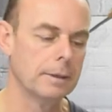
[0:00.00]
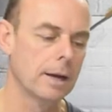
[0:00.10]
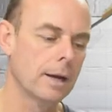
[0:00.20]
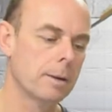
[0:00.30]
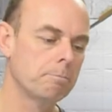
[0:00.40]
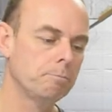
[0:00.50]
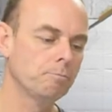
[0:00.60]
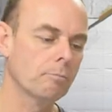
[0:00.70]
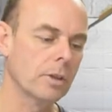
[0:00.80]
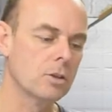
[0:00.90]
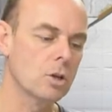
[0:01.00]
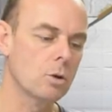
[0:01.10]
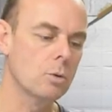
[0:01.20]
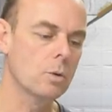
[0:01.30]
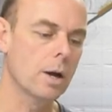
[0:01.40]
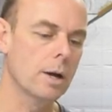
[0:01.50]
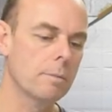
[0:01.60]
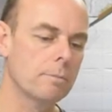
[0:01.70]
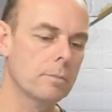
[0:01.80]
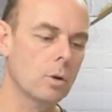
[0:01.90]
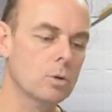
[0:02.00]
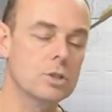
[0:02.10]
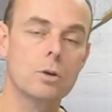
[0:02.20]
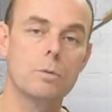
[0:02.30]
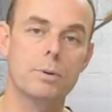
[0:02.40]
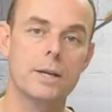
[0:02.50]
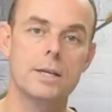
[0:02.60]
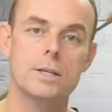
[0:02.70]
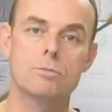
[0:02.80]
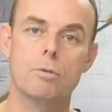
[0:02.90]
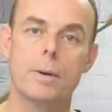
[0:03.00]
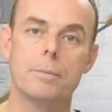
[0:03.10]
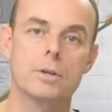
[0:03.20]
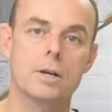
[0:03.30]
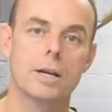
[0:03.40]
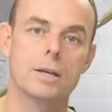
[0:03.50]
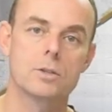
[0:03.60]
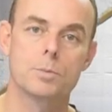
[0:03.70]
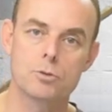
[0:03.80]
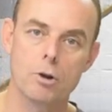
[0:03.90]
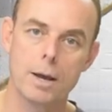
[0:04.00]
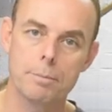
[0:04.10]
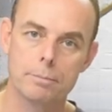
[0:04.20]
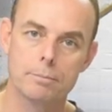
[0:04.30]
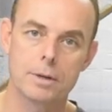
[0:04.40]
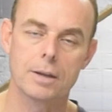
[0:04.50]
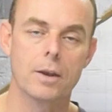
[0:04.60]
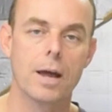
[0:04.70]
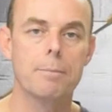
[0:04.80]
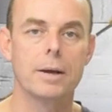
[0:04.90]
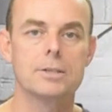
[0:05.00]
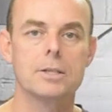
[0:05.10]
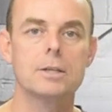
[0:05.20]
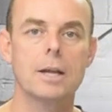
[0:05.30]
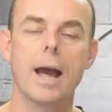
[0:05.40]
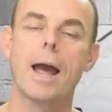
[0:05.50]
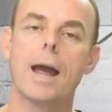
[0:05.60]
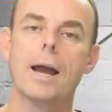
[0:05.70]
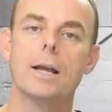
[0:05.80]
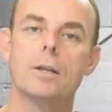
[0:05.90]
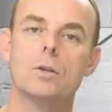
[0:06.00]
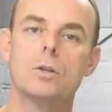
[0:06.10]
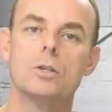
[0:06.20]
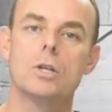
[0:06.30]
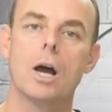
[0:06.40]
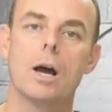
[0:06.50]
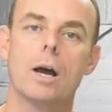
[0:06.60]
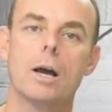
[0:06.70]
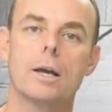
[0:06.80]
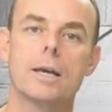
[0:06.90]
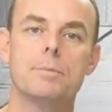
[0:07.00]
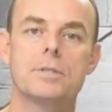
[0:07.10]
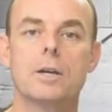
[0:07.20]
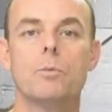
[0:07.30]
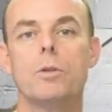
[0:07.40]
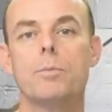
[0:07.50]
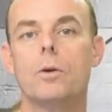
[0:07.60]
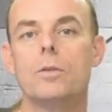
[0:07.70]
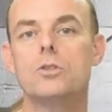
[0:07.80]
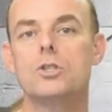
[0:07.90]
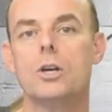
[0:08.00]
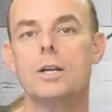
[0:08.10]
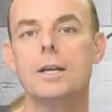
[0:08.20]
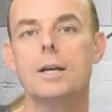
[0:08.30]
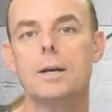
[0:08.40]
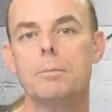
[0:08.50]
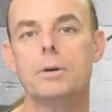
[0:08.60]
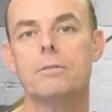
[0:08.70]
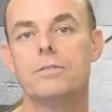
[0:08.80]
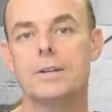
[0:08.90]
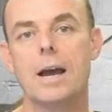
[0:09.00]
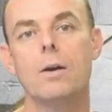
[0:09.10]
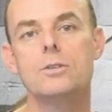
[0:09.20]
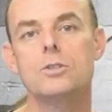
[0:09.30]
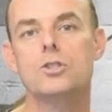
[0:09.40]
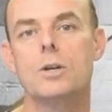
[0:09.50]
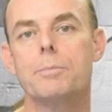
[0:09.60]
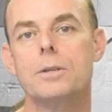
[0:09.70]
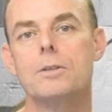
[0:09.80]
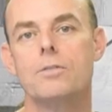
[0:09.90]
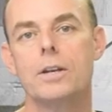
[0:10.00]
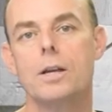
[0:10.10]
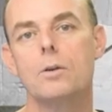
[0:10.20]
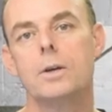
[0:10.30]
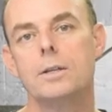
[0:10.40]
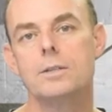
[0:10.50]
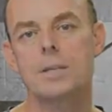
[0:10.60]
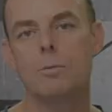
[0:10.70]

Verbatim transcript: Um, so um, also please remember to click subscribe, click the like button and uh, keep sticking with me on this journey. But for now, let's just jump into the video and see